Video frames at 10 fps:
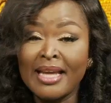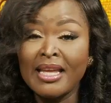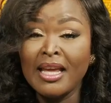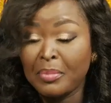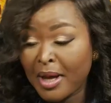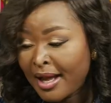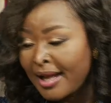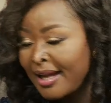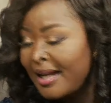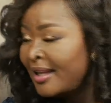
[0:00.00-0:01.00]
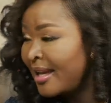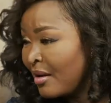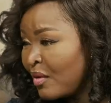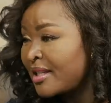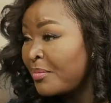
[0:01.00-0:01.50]
year pa. Yeah,
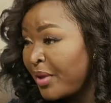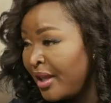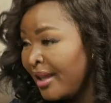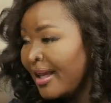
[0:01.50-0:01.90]
that was p.